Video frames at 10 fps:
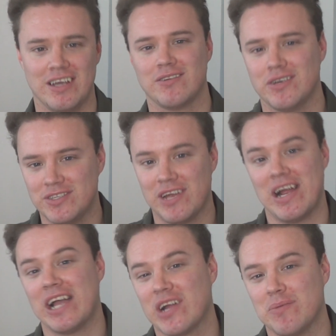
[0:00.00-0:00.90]
because they're
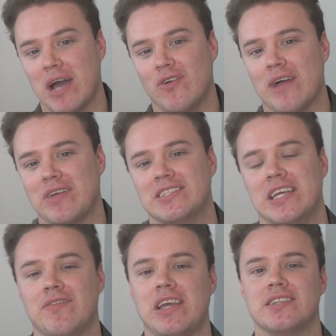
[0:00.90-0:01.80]
angry about not having a
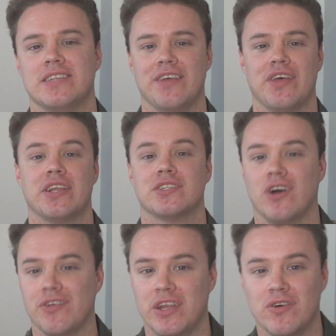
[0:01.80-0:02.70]
TV set, they
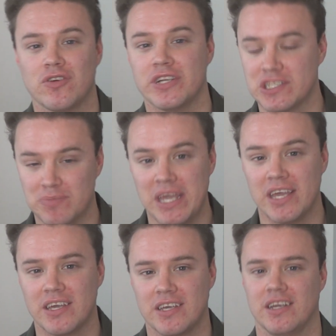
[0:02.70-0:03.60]
decide they're not going to
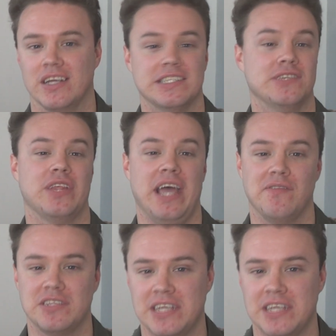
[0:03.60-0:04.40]
speak until they have a